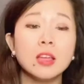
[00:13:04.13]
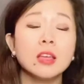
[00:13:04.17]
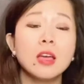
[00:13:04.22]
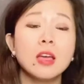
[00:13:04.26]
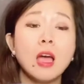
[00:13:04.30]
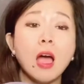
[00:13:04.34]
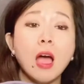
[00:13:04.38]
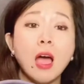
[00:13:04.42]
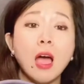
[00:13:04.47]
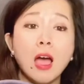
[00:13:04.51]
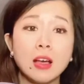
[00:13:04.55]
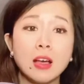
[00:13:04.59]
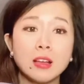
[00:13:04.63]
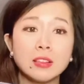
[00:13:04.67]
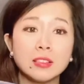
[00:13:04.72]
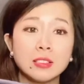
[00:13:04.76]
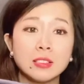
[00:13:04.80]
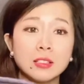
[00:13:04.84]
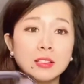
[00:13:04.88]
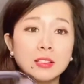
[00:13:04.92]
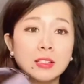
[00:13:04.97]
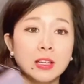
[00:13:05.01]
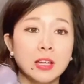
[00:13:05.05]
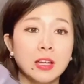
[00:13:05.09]

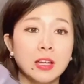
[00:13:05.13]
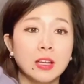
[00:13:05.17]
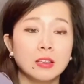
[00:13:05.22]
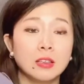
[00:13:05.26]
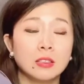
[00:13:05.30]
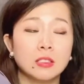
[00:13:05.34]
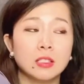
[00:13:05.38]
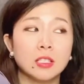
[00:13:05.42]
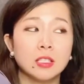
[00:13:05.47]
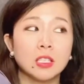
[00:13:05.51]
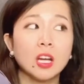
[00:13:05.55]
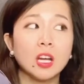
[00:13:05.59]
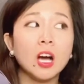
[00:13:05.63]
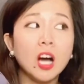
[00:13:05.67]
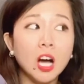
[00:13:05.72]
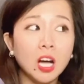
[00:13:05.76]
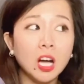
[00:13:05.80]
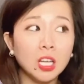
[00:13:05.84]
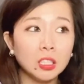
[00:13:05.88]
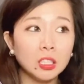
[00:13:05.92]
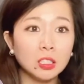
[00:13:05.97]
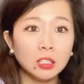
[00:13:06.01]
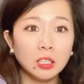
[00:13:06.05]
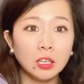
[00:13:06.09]
excellent
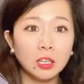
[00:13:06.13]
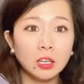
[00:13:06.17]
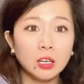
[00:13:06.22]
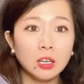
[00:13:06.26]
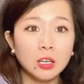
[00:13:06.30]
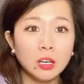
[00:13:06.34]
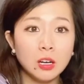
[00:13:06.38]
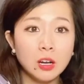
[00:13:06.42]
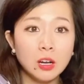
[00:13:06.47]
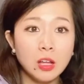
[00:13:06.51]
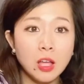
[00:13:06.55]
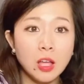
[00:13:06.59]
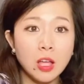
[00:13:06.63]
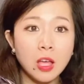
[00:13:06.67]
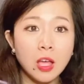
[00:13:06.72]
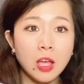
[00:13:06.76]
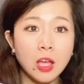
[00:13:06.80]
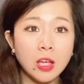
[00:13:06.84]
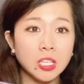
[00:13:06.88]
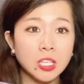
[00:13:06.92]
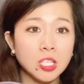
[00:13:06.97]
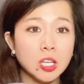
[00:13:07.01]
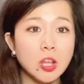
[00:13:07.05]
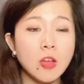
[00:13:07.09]
color,
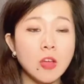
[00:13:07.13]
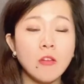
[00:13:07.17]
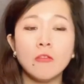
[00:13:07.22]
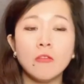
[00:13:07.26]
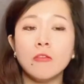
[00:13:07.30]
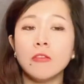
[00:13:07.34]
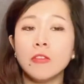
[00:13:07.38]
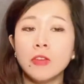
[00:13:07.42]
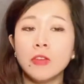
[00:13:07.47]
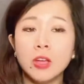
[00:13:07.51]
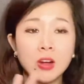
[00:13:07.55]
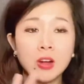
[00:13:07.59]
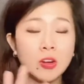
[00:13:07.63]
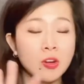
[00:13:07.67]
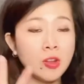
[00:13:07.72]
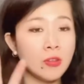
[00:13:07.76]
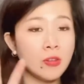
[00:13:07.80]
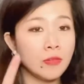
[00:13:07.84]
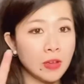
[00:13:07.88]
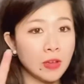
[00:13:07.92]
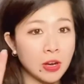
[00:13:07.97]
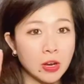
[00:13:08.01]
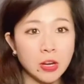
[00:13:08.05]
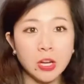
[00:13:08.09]
and very,
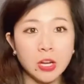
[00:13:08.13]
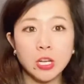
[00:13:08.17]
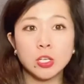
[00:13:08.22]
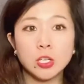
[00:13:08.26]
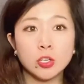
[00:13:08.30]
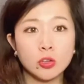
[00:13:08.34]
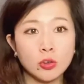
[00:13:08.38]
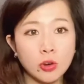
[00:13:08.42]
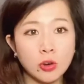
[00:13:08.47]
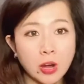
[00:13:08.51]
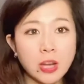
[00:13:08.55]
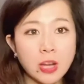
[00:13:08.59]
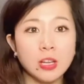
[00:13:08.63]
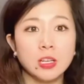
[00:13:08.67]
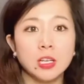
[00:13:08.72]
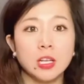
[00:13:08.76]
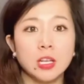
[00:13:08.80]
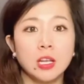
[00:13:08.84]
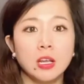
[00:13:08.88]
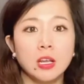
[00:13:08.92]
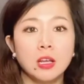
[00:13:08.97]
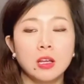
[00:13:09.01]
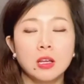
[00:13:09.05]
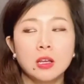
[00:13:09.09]
very
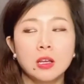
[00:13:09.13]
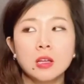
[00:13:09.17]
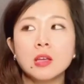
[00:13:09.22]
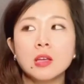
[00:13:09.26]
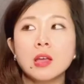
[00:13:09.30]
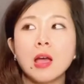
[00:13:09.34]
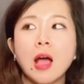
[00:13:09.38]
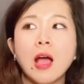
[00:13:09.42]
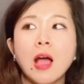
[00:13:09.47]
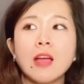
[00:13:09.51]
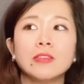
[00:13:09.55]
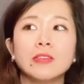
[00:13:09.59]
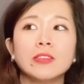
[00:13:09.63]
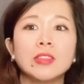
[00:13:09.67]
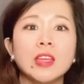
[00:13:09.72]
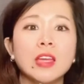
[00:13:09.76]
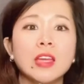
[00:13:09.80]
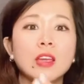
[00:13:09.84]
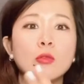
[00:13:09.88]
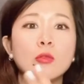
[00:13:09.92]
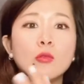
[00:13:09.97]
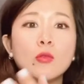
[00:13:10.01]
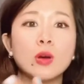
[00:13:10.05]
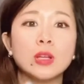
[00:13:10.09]
trendy. I think
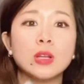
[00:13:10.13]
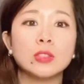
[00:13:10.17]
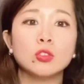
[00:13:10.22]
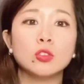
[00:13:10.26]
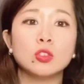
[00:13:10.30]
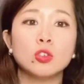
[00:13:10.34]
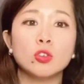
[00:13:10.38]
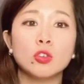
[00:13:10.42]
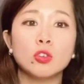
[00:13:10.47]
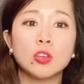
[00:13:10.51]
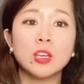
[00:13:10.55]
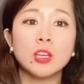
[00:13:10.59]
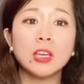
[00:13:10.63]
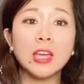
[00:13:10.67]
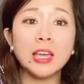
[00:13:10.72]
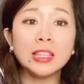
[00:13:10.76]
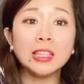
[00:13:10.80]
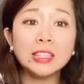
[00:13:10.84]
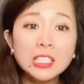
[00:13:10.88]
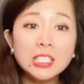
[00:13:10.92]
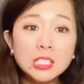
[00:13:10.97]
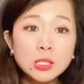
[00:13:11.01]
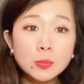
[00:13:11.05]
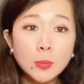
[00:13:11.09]
once you get
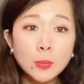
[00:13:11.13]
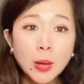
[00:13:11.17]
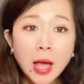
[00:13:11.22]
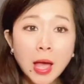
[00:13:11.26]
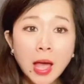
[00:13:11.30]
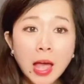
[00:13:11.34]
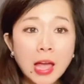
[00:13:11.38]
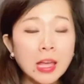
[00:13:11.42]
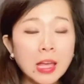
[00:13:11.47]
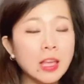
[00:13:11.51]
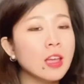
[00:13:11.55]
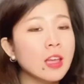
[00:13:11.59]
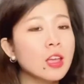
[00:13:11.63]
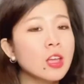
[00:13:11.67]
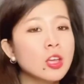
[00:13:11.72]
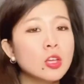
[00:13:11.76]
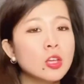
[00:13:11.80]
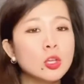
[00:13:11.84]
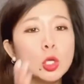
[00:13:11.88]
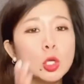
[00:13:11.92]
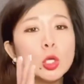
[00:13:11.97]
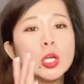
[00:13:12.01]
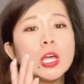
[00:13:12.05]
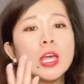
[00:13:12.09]
this bag,
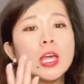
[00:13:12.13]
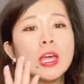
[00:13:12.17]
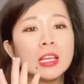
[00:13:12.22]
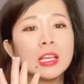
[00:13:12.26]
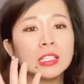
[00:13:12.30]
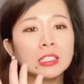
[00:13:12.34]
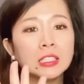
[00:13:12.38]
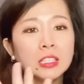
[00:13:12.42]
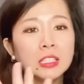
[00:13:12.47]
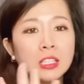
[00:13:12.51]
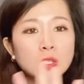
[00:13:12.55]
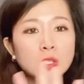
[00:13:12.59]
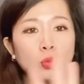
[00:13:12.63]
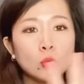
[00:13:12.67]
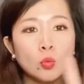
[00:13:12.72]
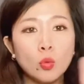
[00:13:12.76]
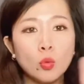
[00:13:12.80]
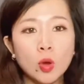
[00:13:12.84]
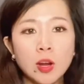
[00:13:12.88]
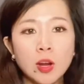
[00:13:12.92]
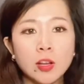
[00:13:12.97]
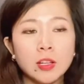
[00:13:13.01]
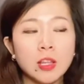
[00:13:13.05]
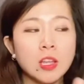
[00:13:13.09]
you can at least
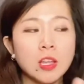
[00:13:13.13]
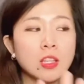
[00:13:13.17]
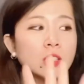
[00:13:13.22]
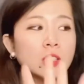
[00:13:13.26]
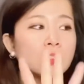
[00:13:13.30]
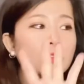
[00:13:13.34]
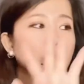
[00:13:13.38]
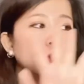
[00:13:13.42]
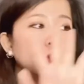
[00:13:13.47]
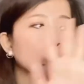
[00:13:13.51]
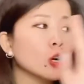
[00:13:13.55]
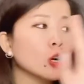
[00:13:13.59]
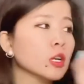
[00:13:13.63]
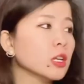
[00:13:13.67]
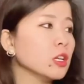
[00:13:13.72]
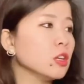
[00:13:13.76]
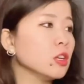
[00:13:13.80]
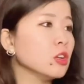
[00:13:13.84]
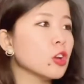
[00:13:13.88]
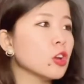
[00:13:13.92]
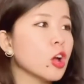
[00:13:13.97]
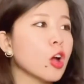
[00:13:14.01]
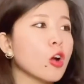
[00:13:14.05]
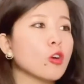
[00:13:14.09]
wear this for,
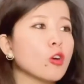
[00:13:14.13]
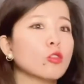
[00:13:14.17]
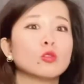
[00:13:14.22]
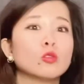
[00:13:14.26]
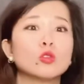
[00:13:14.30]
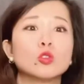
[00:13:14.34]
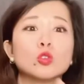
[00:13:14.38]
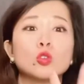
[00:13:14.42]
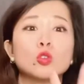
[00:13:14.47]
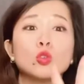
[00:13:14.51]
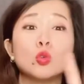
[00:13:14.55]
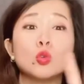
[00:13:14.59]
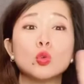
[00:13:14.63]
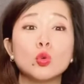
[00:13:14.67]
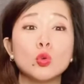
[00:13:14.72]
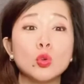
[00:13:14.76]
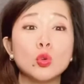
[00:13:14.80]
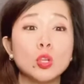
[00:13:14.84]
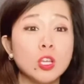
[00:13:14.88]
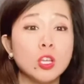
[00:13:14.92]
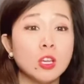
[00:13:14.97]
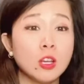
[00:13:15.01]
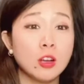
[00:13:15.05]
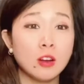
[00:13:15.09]
you know, two
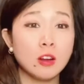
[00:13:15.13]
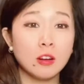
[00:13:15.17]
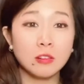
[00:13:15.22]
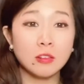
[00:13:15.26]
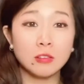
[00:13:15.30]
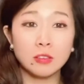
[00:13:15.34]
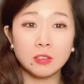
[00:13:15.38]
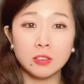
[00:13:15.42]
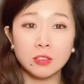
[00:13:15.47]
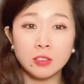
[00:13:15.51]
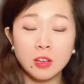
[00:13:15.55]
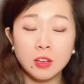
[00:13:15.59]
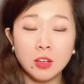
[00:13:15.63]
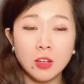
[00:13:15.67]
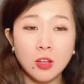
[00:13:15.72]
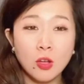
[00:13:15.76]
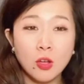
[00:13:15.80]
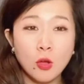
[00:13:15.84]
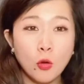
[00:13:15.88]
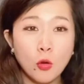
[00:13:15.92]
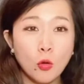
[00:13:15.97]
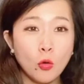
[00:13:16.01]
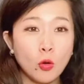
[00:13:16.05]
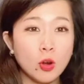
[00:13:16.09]
years
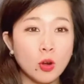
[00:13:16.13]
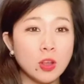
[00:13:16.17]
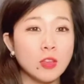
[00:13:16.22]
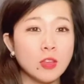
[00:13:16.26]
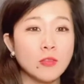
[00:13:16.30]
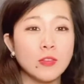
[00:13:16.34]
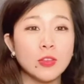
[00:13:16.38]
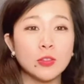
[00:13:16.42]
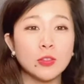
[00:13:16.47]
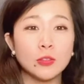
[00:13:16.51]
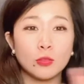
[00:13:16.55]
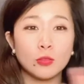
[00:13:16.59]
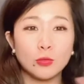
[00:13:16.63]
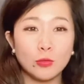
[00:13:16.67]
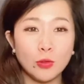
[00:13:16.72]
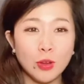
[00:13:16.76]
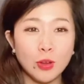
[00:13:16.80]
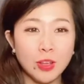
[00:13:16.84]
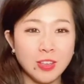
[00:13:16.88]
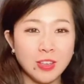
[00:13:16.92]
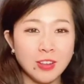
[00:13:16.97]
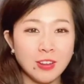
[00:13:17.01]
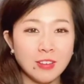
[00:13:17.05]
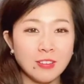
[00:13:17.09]
or even three
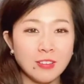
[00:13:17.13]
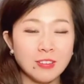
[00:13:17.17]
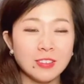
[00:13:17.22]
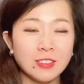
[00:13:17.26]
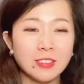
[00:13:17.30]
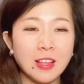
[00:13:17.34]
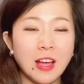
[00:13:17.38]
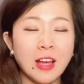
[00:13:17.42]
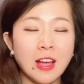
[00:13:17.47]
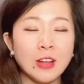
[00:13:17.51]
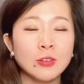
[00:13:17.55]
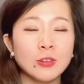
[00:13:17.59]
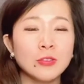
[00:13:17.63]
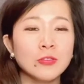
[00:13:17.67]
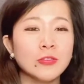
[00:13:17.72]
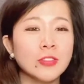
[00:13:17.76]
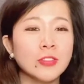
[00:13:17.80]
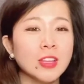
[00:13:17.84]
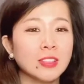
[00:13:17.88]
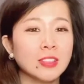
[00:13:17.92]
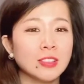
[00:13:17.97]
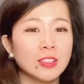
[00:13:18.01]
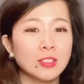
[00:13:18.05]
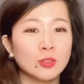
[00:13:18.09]
years. I don't
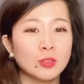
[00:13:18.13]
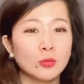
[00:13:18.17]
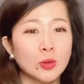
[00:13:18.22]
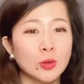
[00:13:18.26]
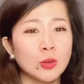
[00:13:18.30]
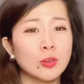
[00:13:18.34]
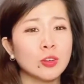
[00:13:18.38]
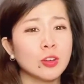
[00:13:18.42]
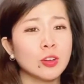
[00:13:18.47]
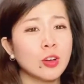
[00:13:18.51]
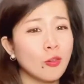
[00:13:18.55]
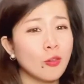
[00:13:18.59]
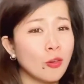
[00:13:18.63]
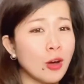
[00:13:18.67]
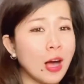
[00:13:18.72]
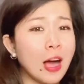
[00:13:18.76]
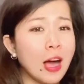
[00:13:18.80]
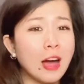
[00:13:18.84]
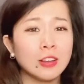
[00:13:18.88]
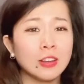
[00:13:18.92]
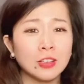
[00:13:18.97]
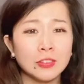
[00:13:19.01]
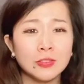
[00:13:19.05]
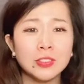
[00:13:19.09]
think this will go
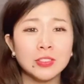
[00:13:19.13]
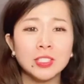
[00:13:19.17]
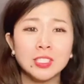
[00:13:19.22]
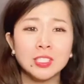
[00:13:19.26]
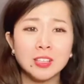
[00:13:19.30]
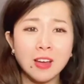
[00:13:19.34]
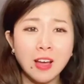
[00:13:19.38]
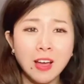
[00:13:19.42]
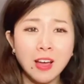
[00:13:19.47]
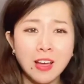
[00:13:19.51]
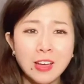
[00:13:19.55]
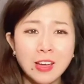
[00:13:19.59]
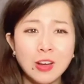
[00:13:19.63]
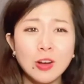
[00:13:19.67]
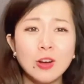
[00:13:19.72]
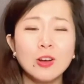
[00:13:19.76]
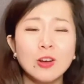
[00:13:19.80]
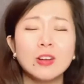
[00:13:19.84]
out of style